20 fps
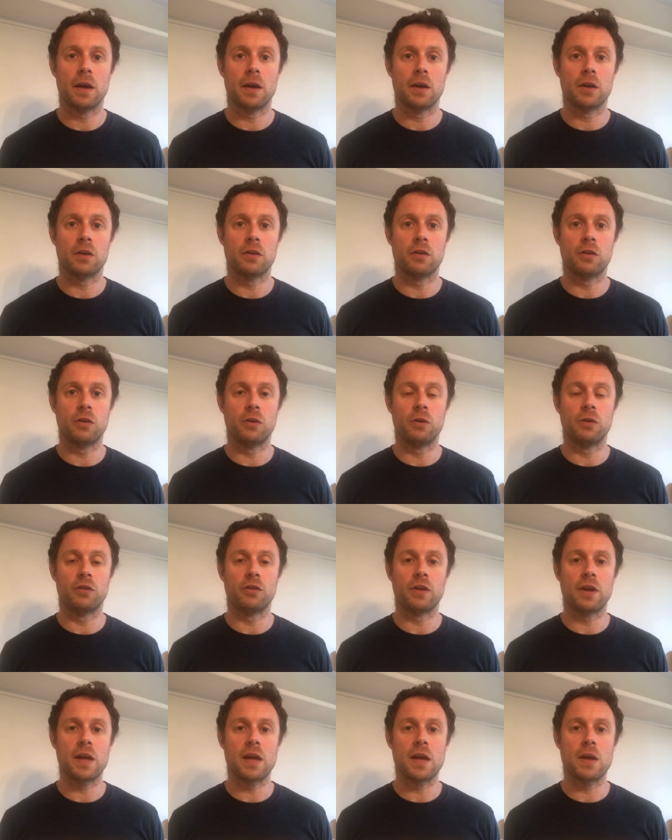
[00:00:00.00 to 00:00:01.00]
to
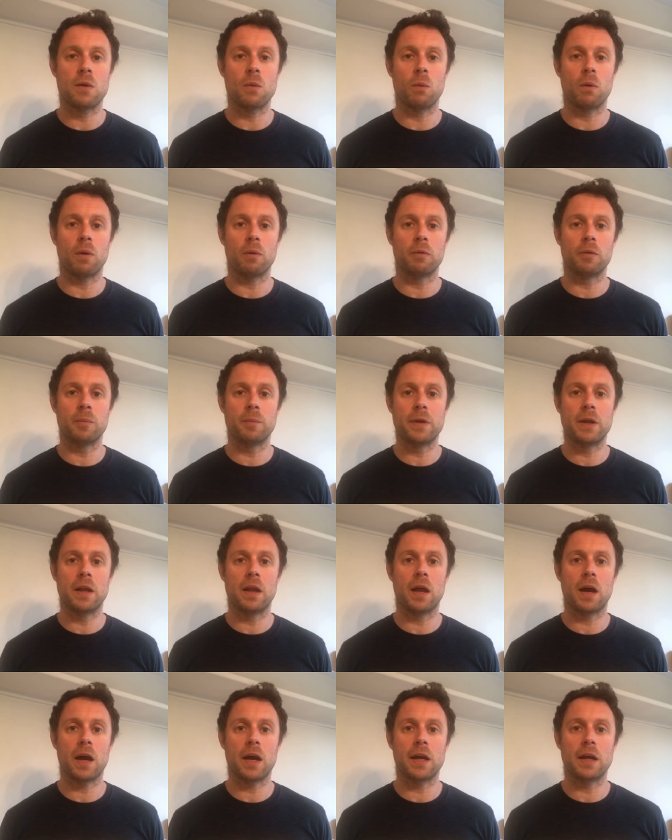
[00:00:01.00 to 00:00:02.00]
see what would it be
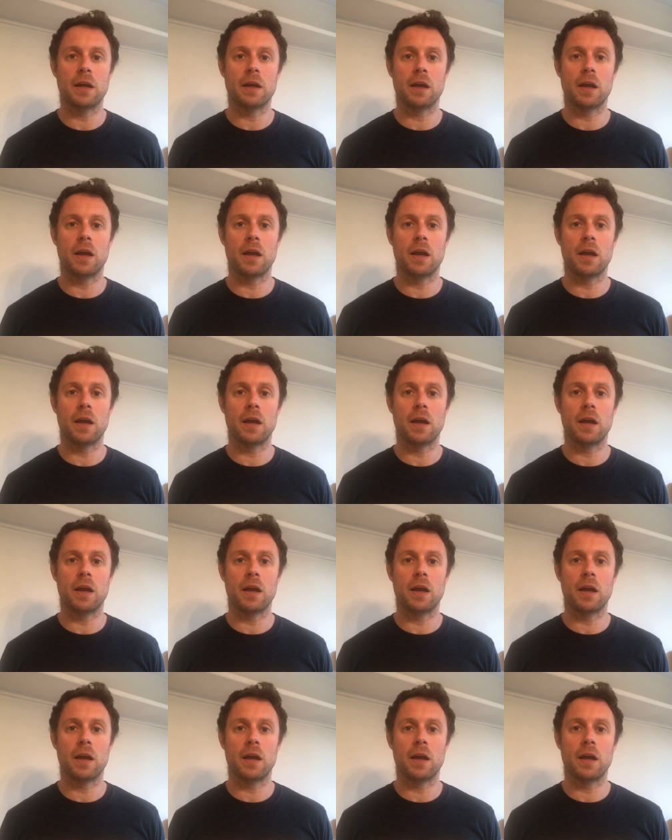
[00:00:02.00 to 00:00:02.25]
like